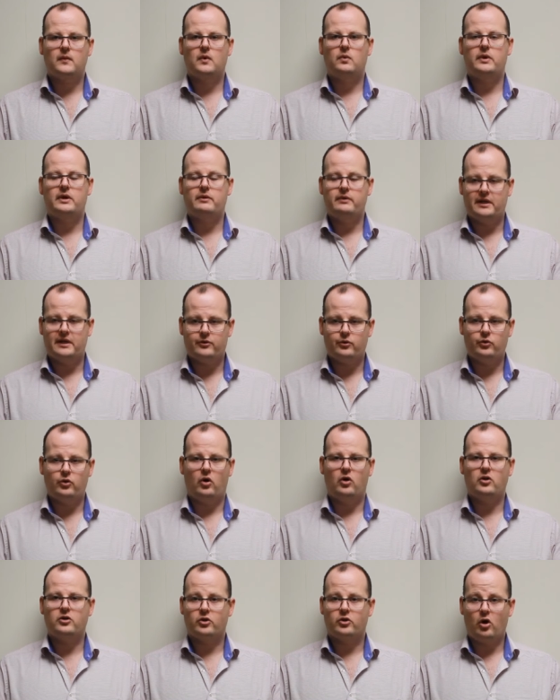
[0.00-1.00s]
We read through
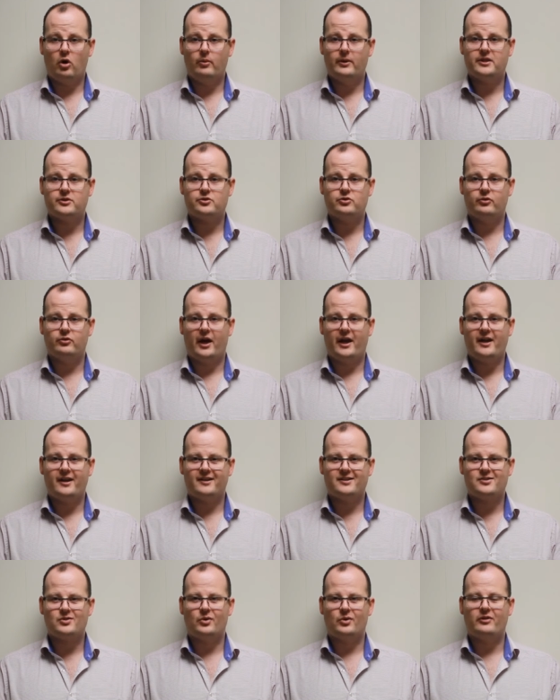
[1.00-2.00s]
all the comments you
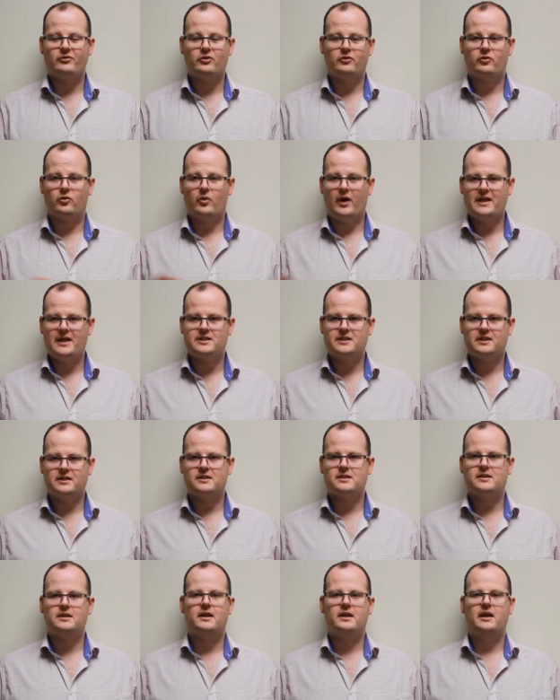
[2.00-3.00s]
write, so if you've
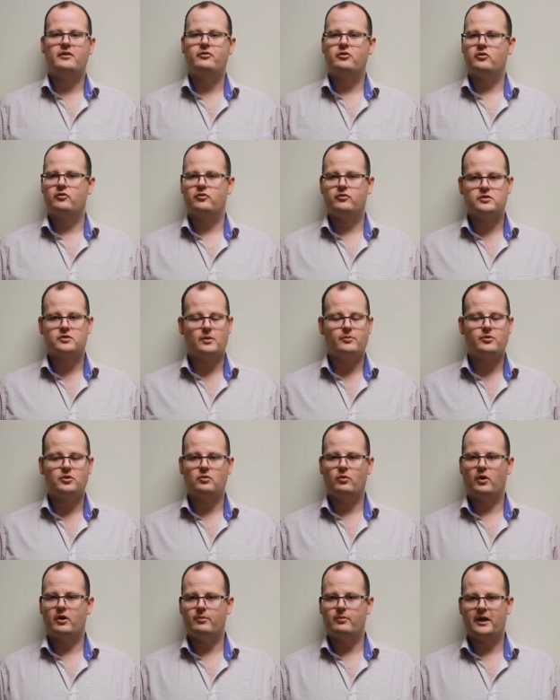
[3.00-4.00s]
questions, if you've something
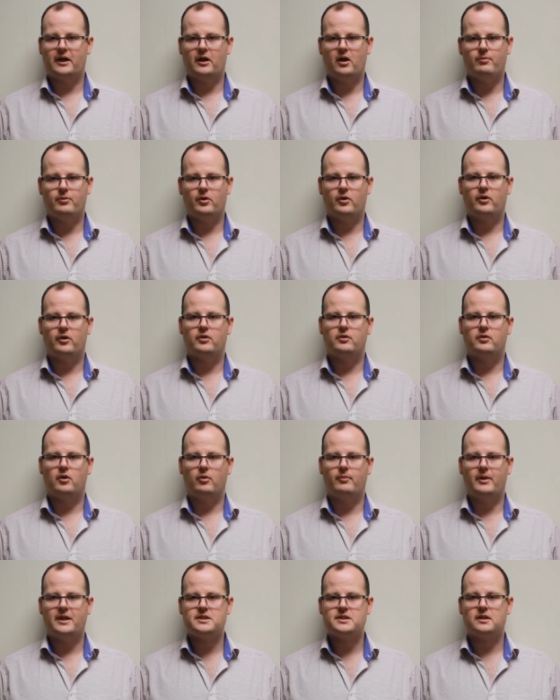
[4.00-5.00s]
you want to bring up or
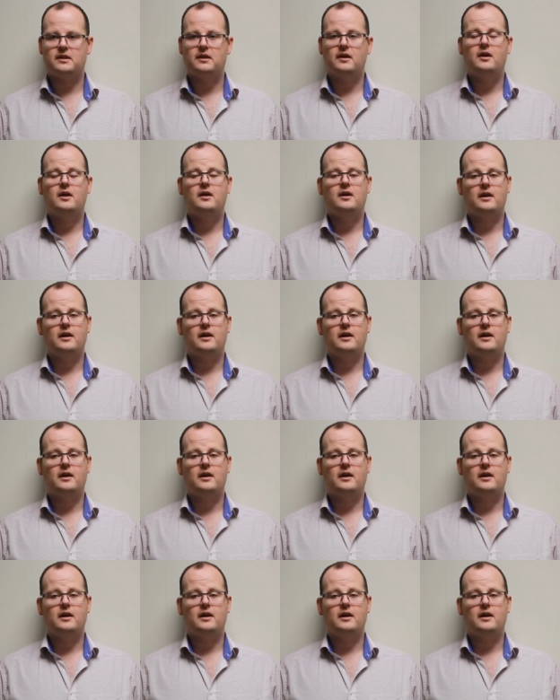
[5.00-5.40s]
mention,